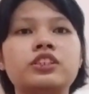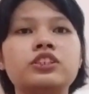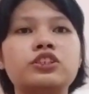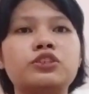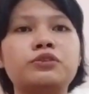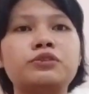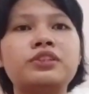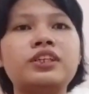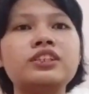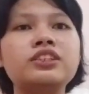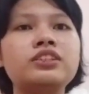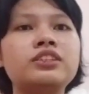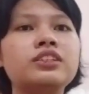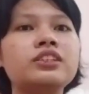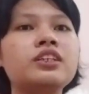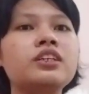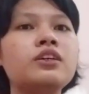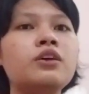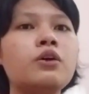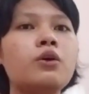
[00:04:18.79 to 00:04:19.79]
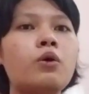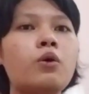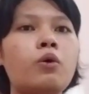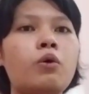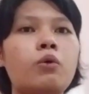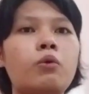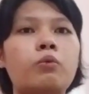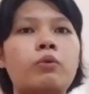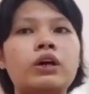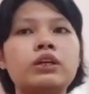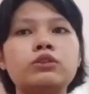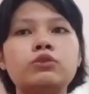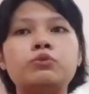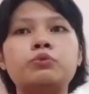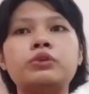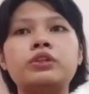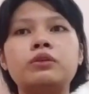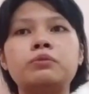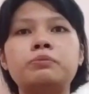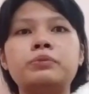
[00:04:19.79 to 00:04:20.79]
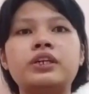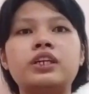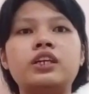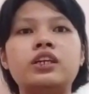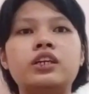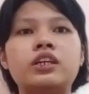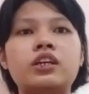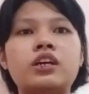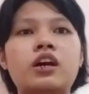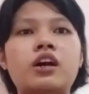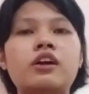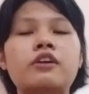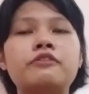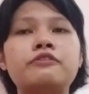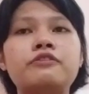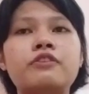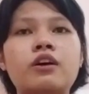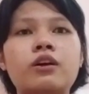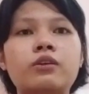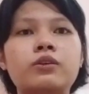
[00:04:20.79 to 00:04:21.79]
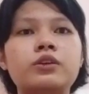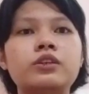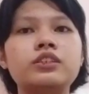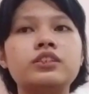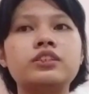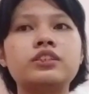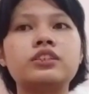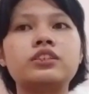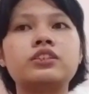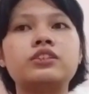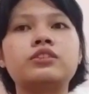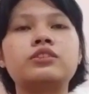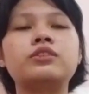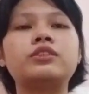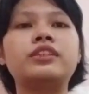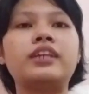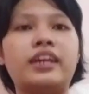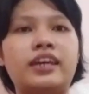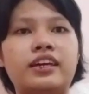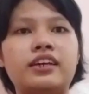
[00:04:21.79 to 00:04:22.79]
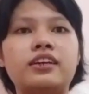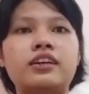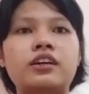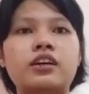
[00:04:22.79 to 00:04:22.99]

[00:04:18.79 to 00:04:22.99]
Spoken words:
So that's what will be our focus today,